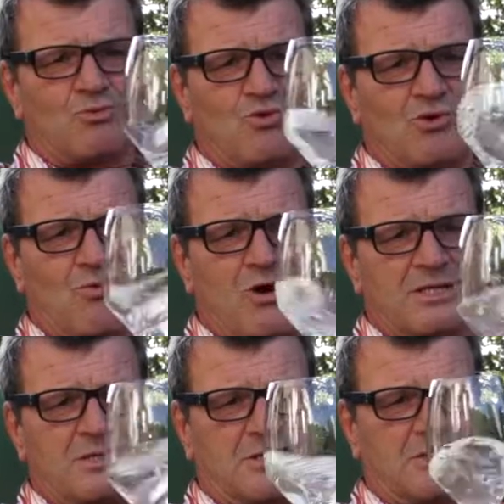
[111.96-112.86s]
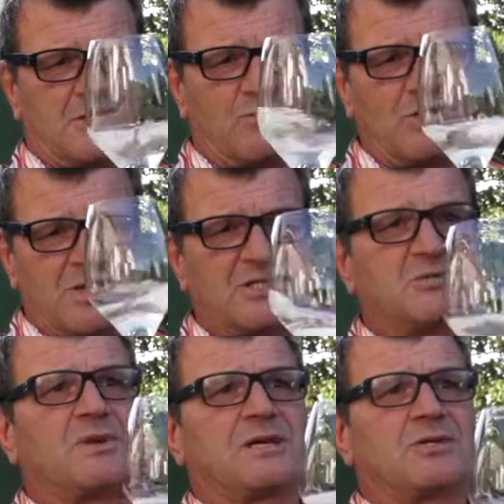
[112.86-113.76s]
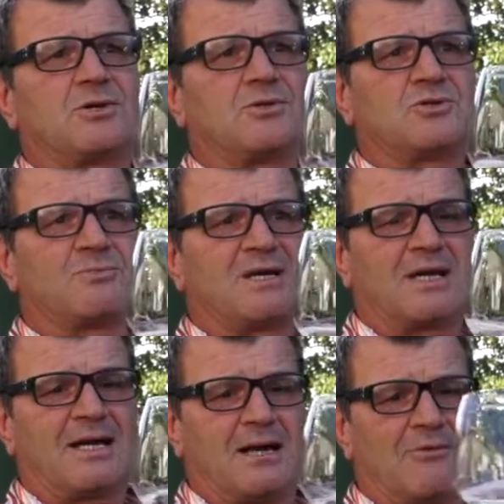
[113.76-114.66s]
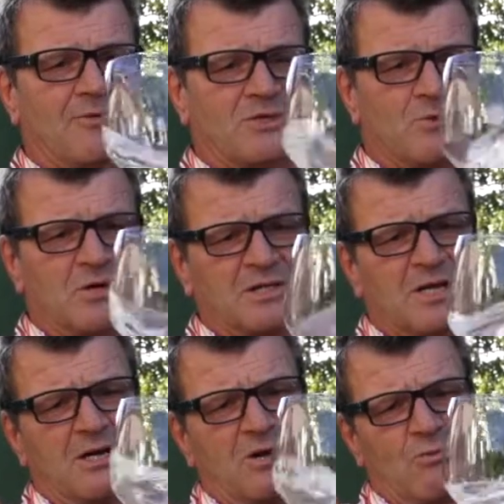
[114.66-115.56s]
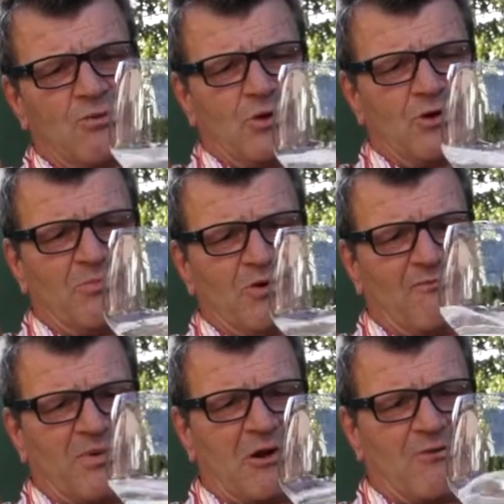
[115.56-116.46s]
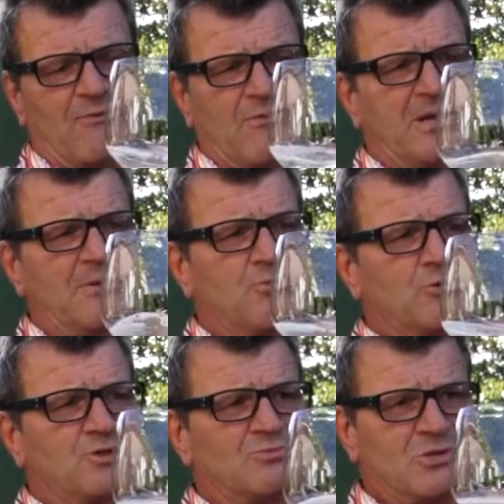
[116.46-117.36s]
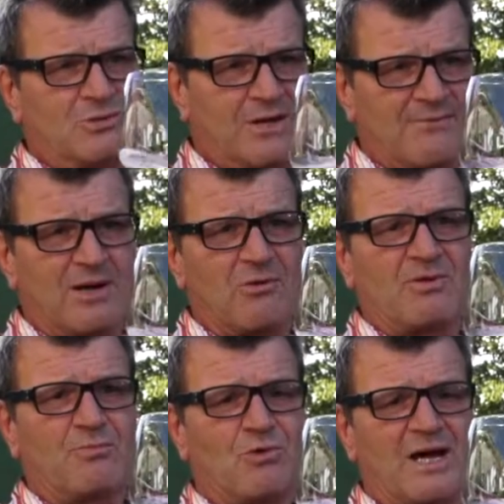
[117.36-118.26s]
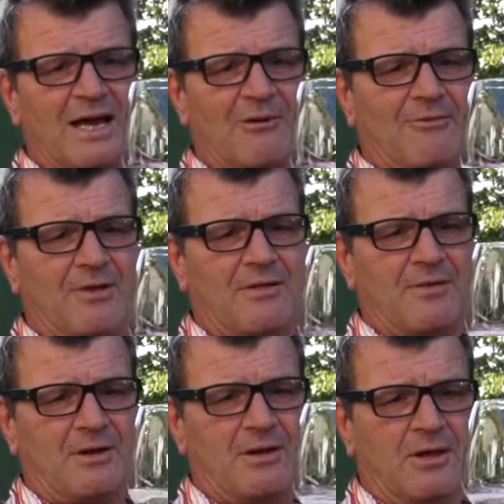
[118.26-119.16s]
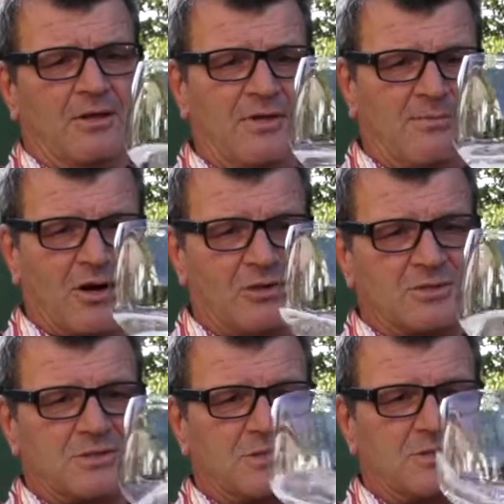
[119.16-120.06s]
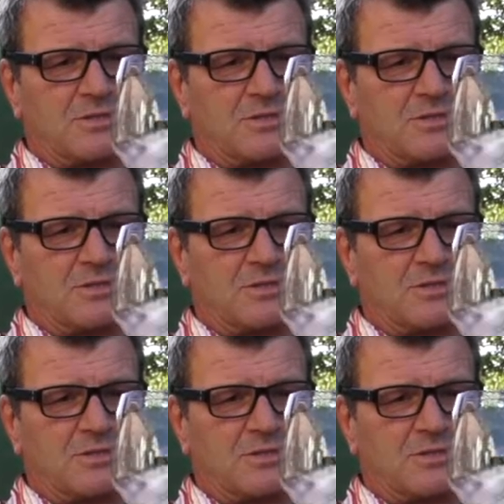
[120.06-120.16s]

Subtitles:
water white, so you wouldn't expect a huge amount of colour in these wines. With a little bit of barrel fermented portion, we do have a little bit more colour in there than most.